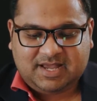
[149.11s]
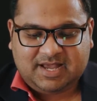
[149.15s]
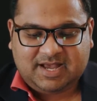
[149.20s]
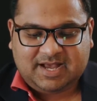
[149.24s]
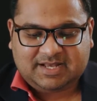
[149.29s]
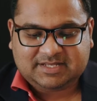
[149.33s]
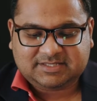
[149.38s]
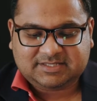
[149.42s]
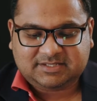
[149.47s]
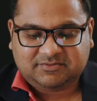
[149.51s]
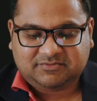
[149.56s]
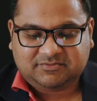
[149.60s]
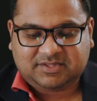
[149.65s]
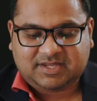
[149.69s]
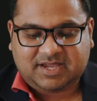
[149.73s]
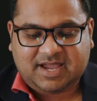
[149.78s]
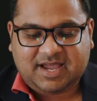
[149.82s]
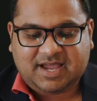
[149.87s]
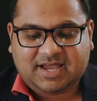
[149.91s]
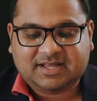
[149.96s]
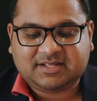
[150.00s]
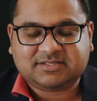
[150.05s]
as if the
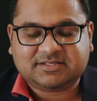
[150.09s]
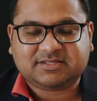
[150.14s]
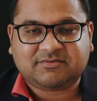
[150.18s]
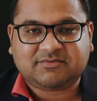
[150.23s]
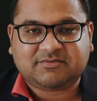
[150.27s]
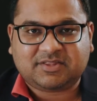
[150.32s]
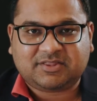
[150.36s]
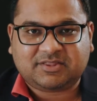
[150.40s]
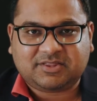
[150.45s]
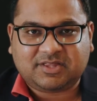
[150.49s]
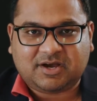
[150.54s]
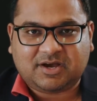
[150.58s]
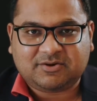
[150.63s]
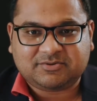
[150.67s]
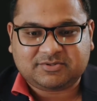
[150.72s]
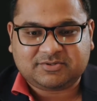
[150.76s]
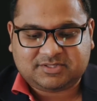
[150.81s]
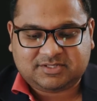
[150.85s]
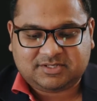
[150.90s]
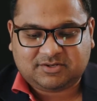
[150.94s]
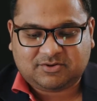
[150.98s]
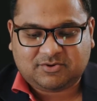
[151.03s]
heads of
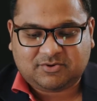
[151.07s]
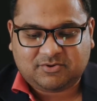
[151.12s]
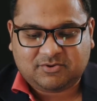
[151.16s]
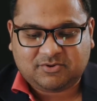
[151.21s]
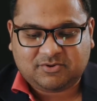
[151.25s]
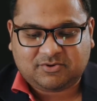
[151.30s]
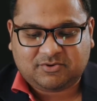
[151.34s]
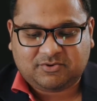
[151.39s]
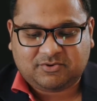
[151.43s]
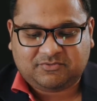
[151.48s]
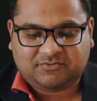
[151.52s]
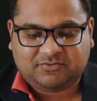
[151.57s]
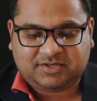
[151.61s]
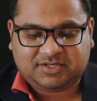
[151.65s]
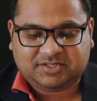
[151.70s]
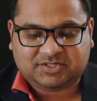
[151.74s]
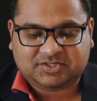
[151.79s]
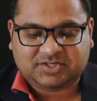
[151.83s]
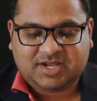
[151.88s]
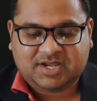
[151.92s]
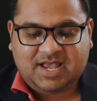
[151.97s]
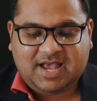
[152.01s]
1,000 crocodile
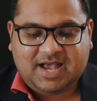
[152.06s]
fish